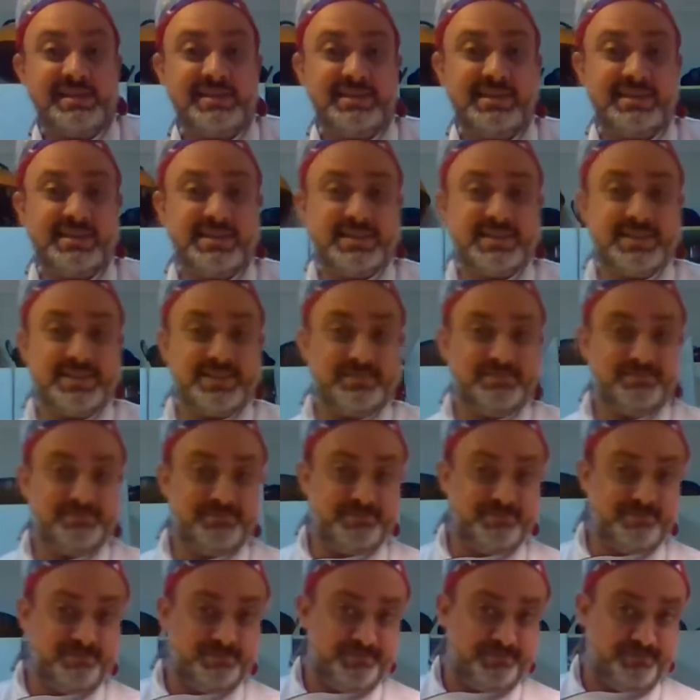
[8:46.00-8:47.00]
or
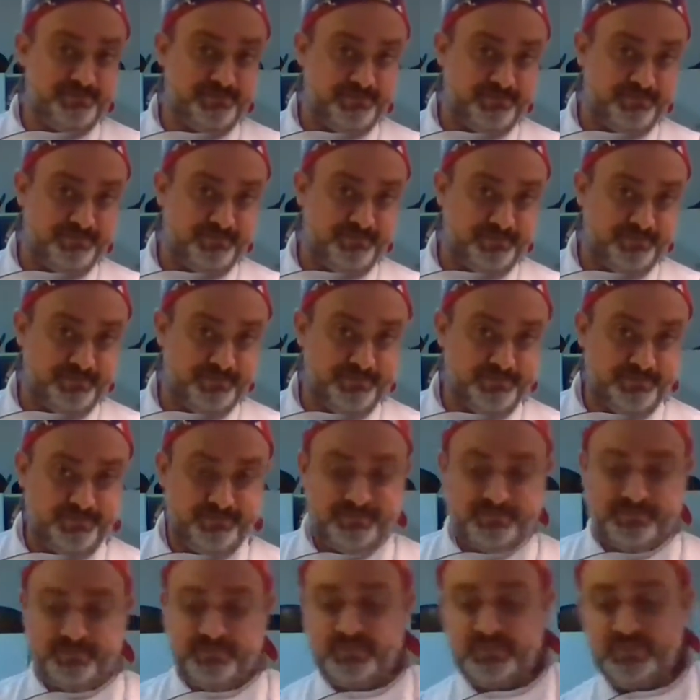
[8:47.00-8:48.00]

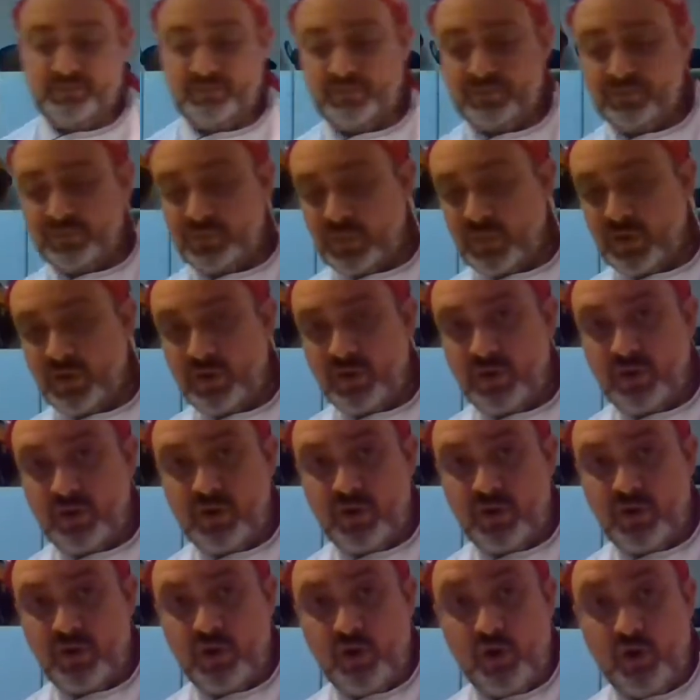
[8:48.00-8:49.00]
plastic,
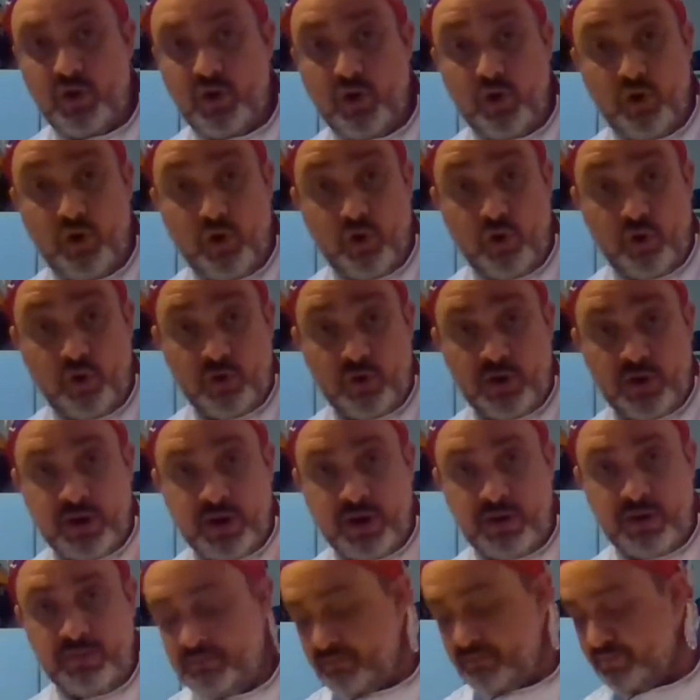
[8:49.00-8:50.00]
because
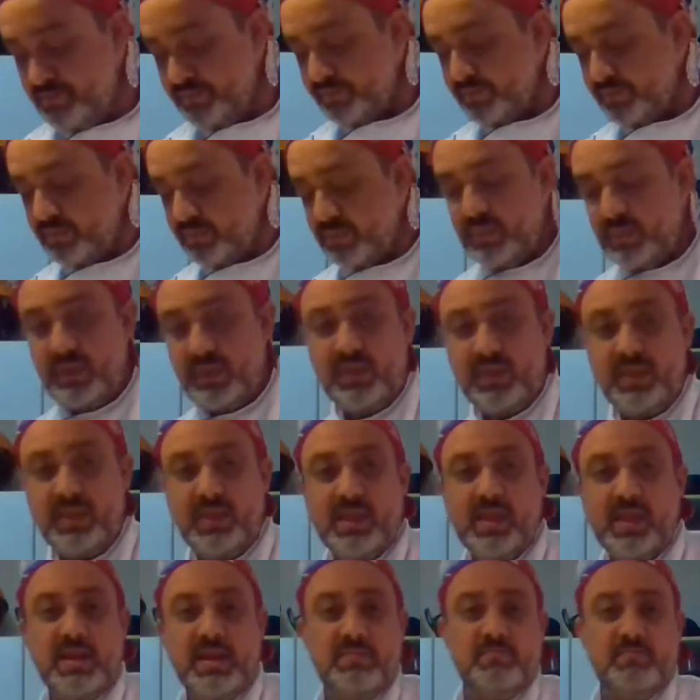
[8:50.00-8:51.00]
it's easy to clean,
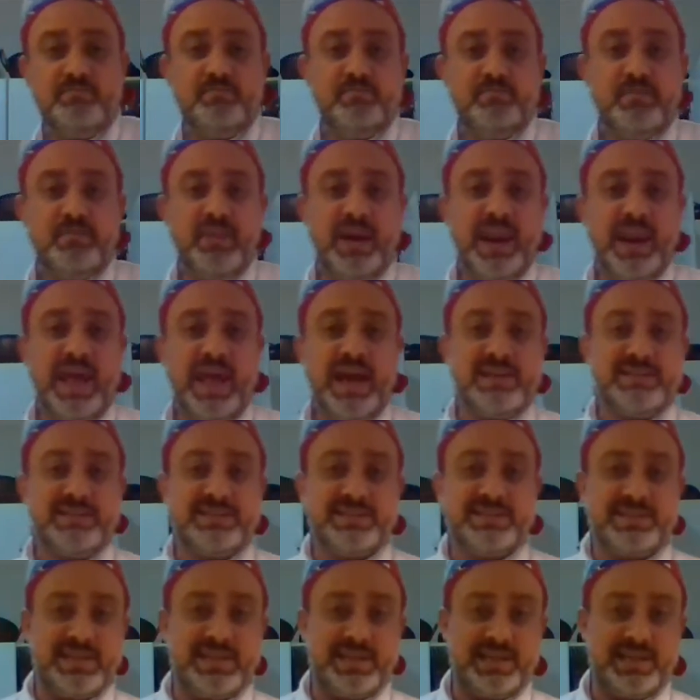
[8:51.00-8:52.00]
it's
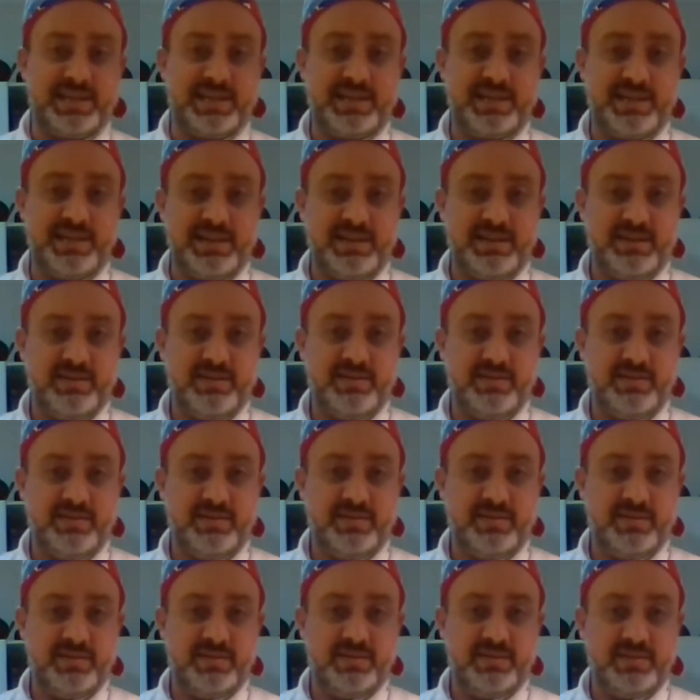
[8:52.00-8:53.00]
transparent, you can see
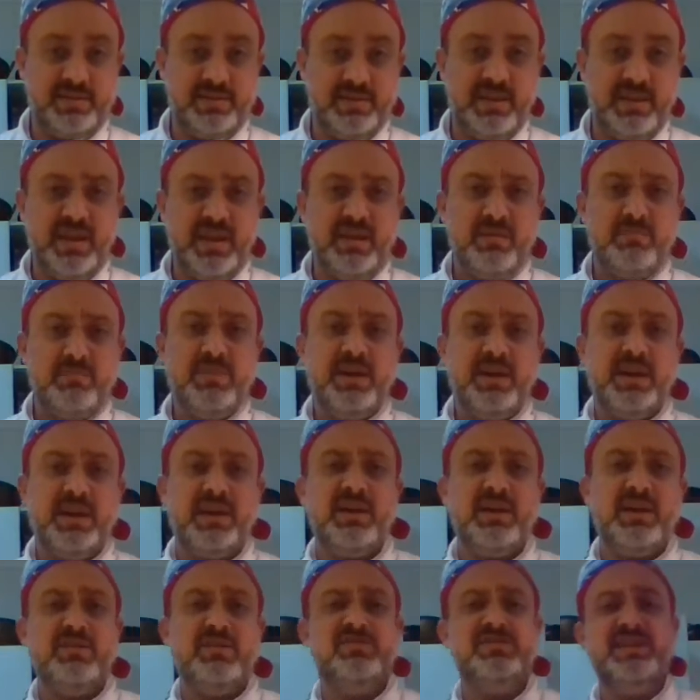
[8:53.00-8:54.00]
what's happening
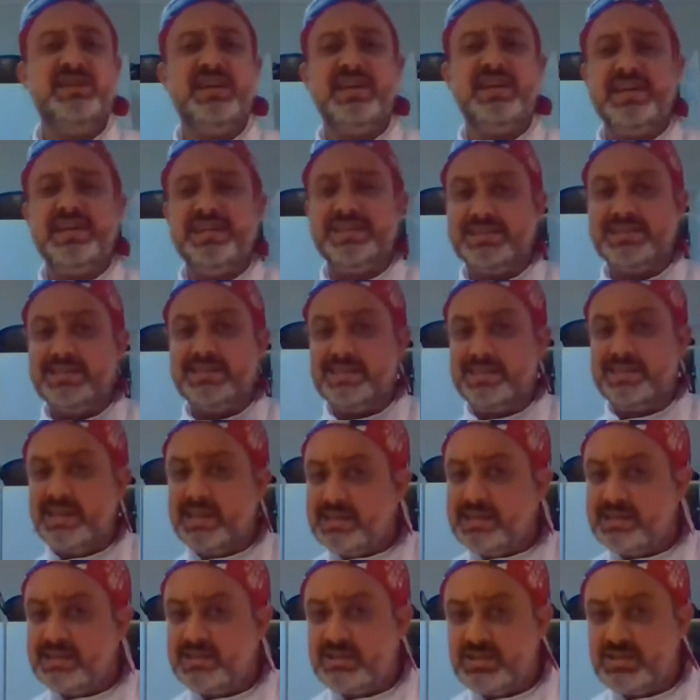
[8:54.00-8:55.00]
there.
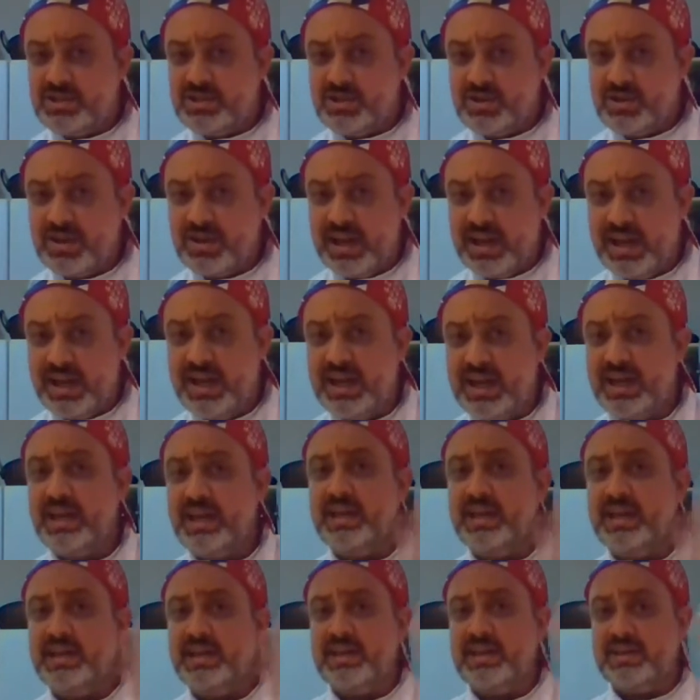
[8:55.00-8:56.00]
But to
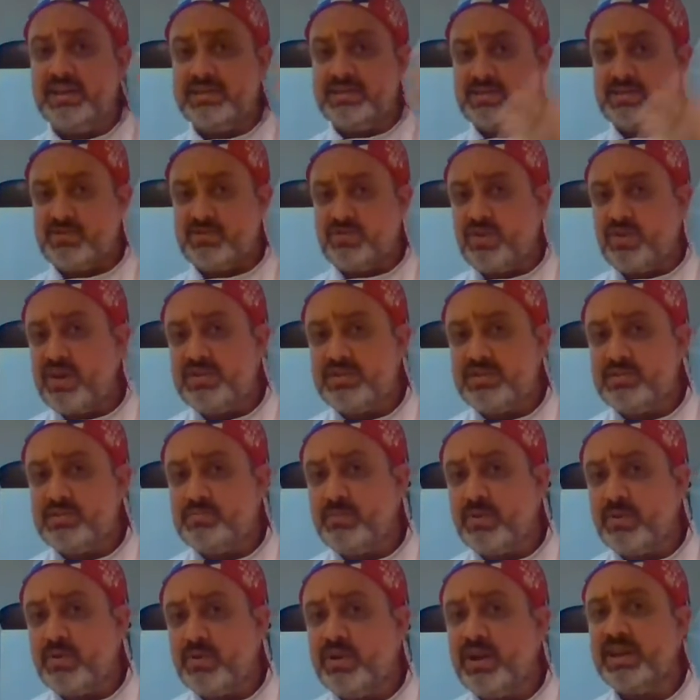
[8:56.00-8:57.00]
start, you may
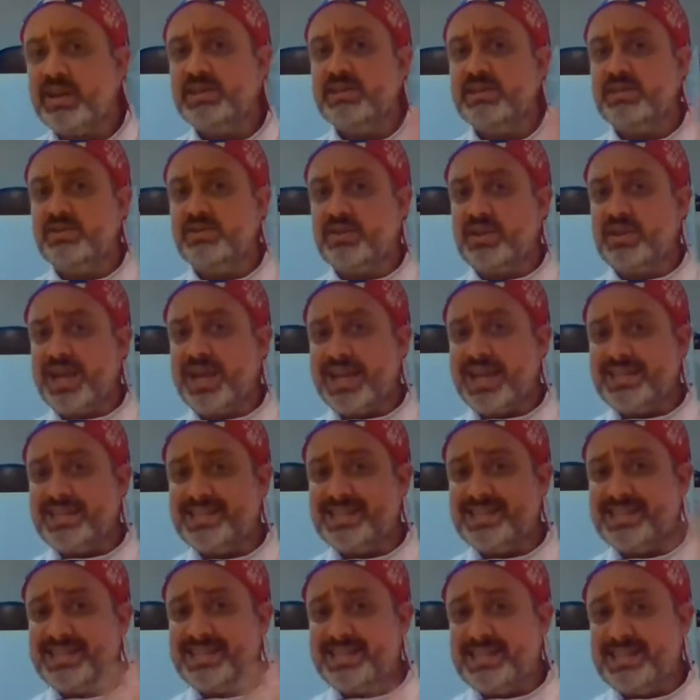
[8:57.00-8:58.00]
use a bowl
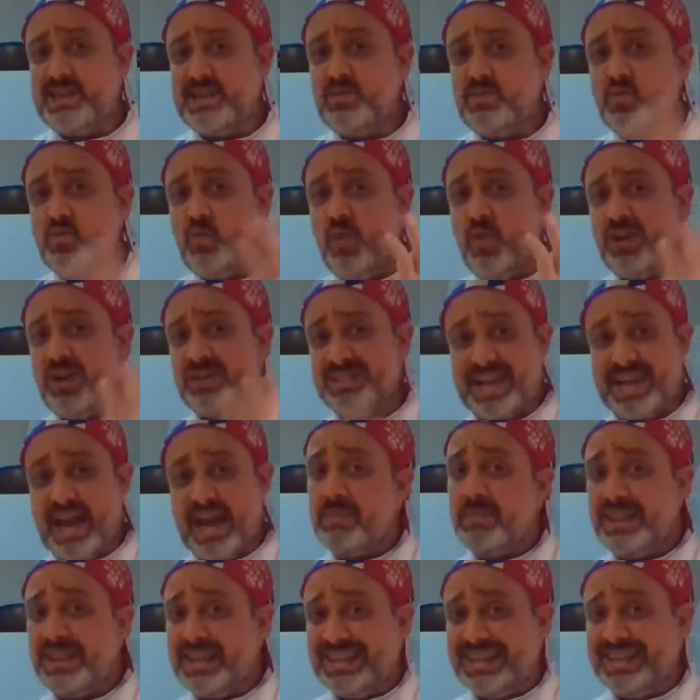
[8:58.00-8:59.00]
of metal.
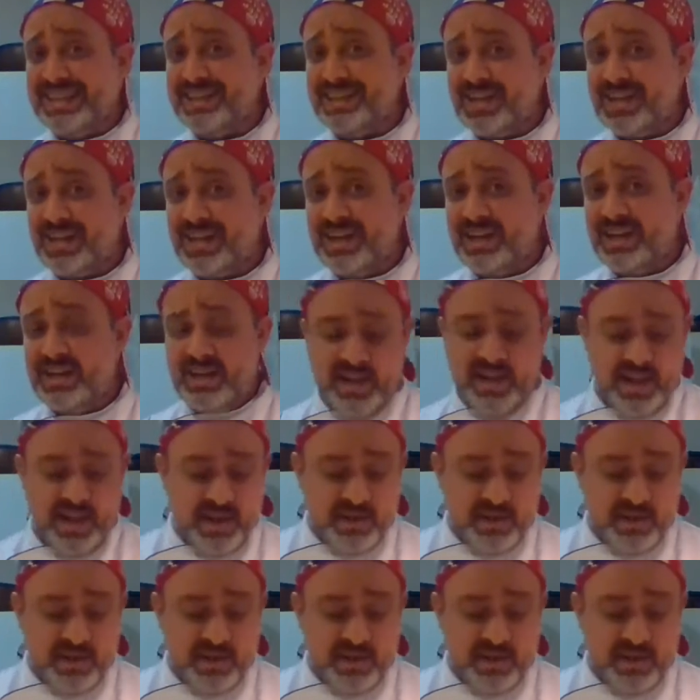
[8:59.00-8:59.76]
Okay?